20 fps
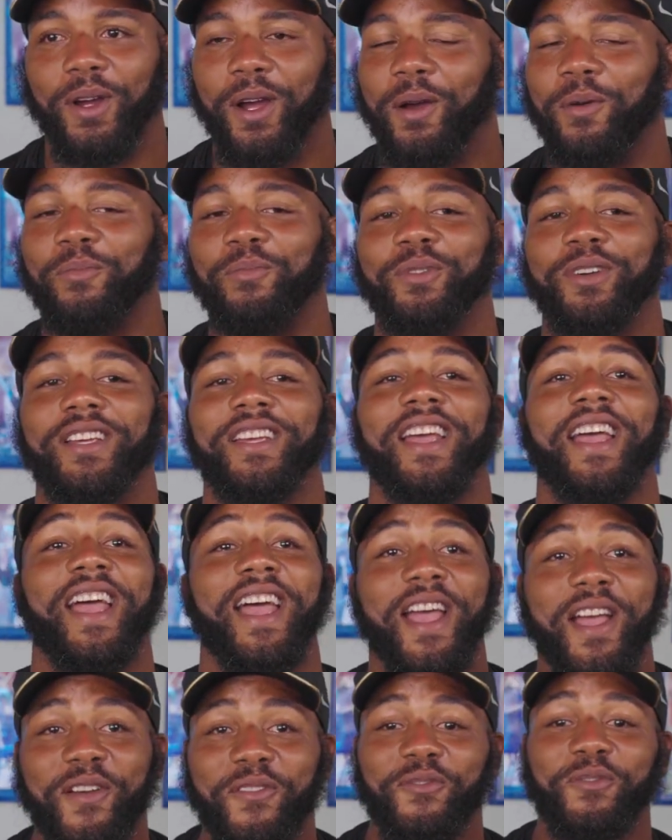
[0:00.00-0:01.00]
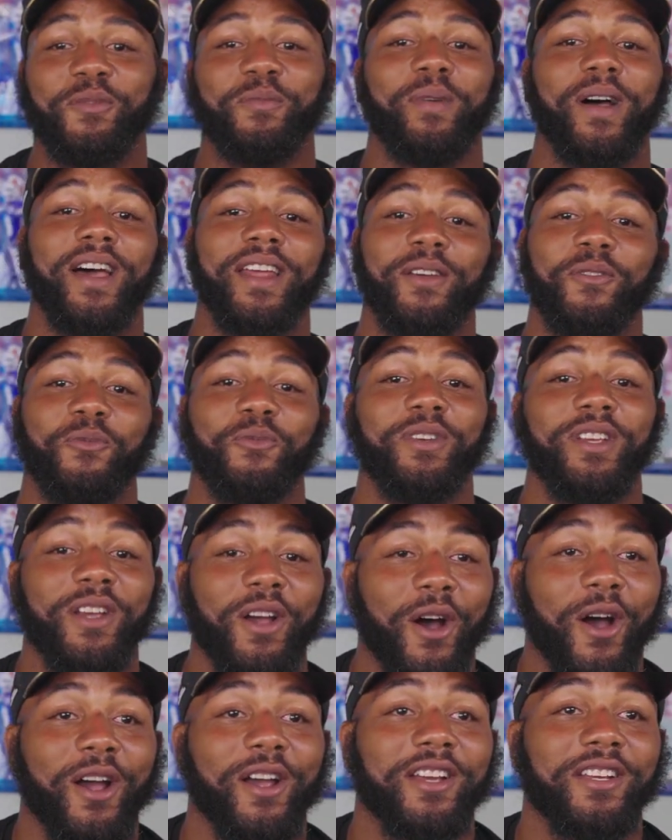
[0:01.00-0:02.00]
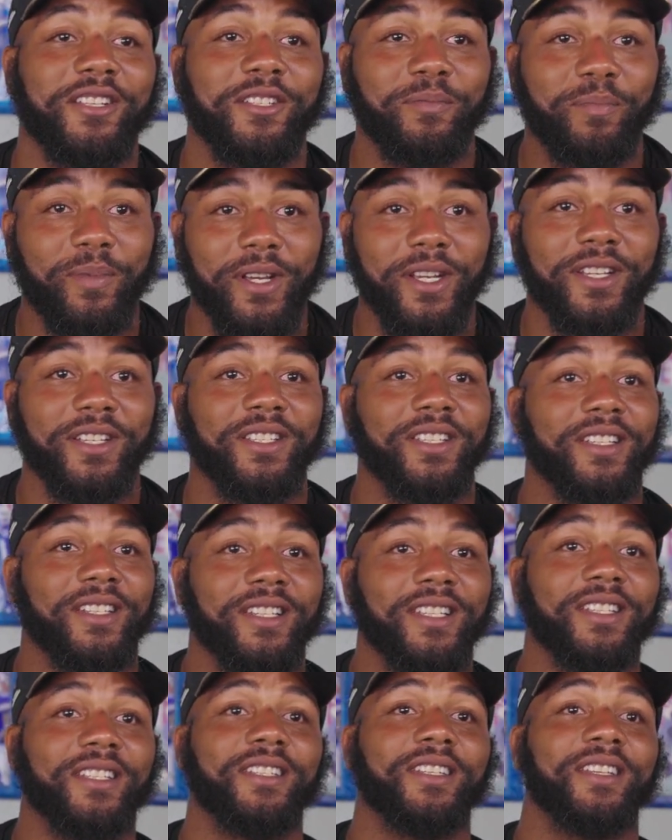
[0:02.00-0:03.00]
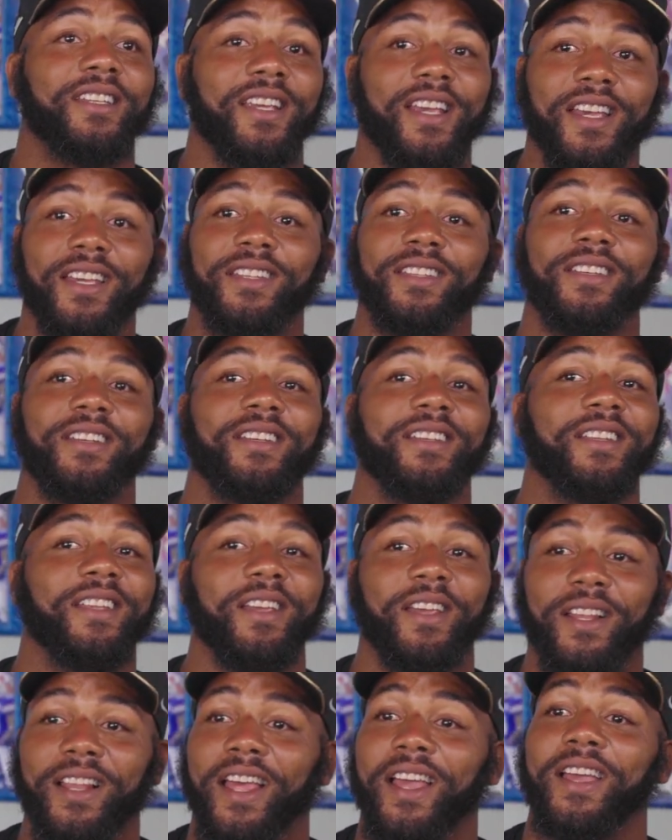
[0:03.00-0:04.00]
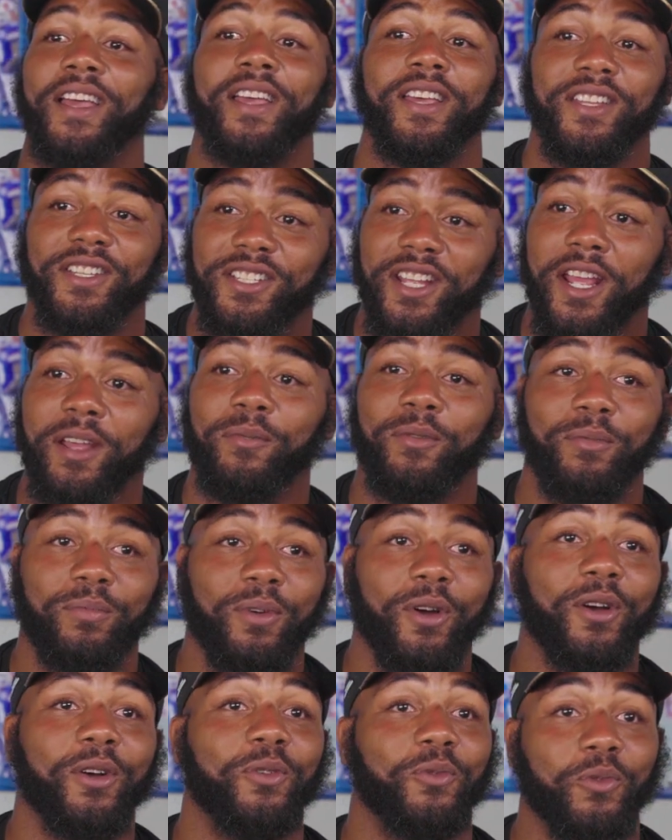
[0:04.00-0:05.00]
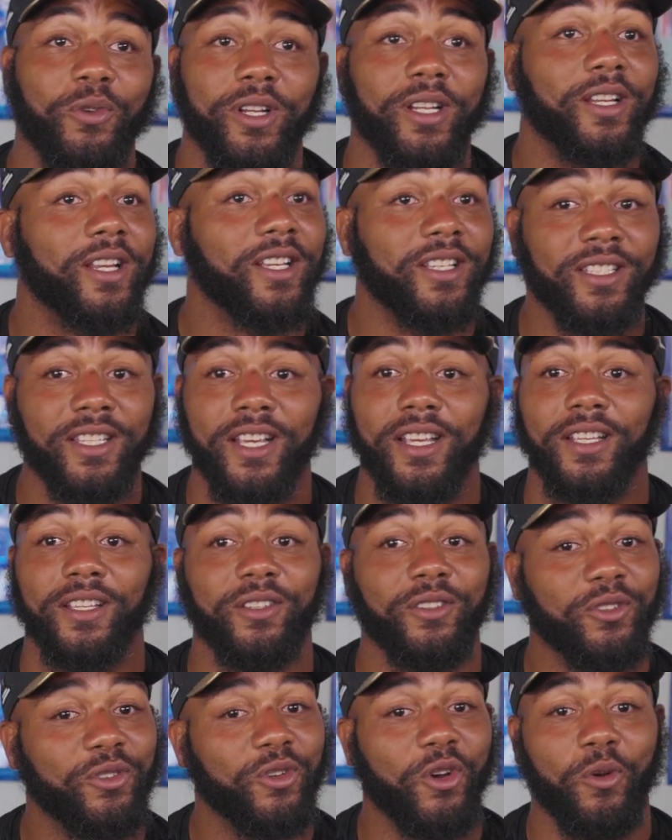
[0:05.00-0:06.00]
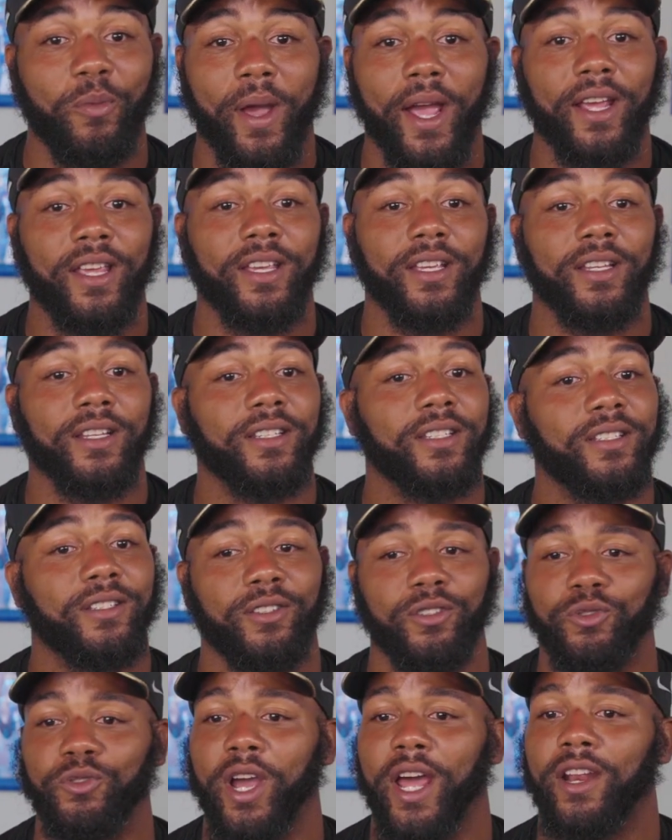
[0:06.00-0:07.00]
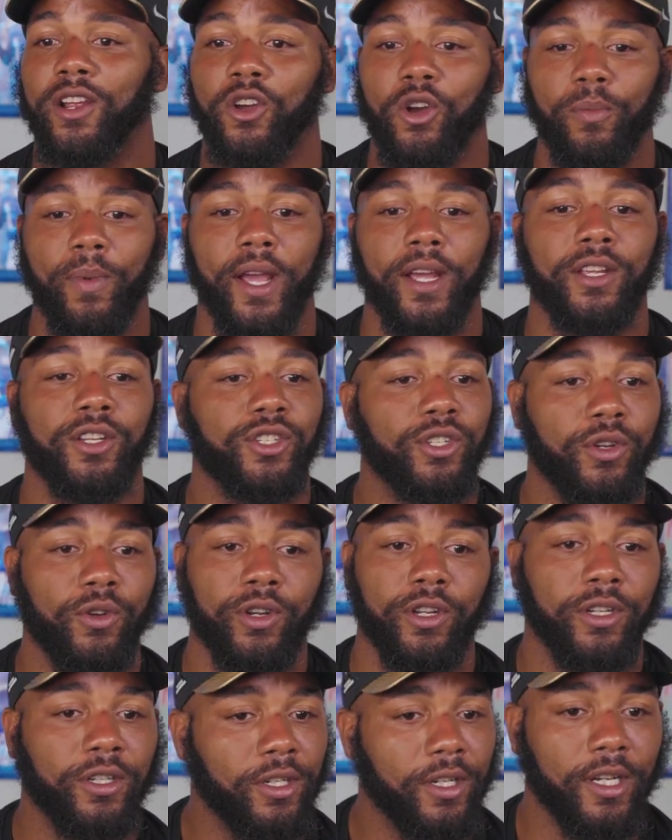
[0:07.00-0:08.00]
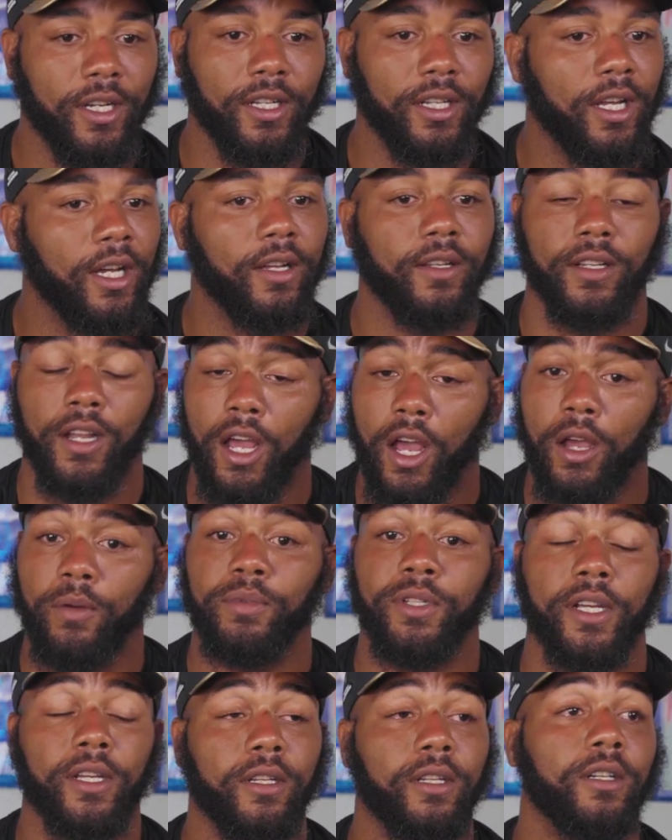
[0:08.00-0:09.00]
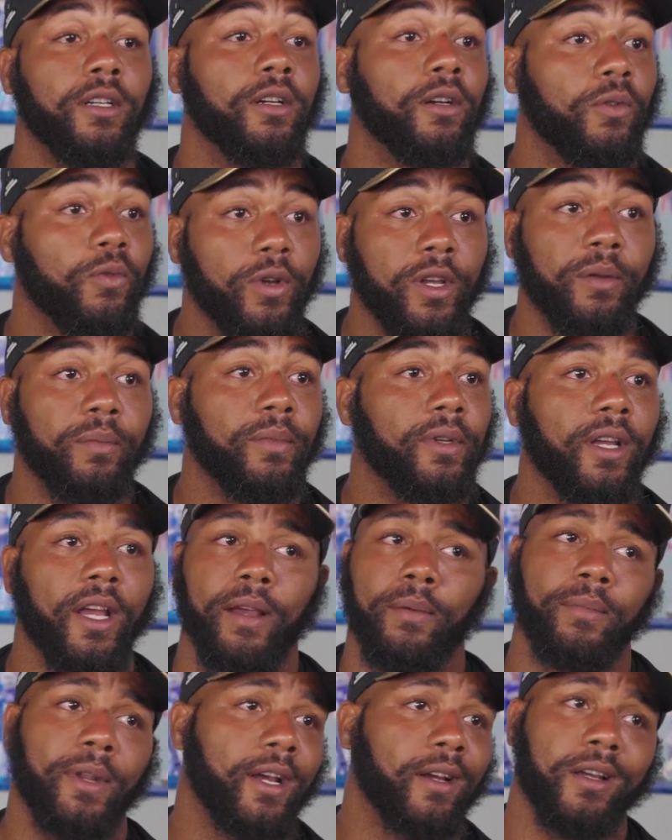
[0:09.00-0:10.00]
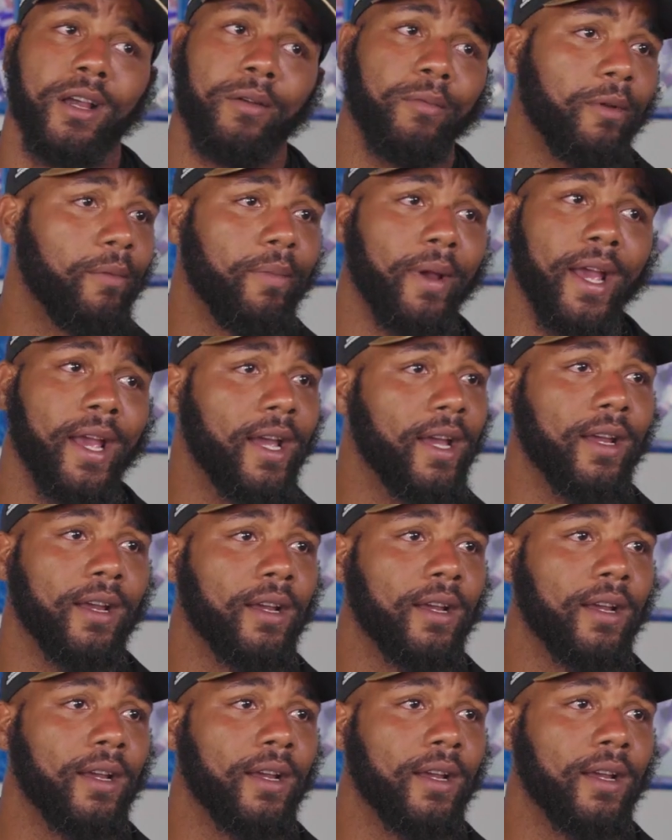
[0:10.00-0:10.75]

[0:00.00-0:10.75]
I'm bringing everybody. We are experiencing this together. They like Jamie brought when they say you go back and you got to go back and show the hood love. Now I'm taking the hood with me. I'm not coming back.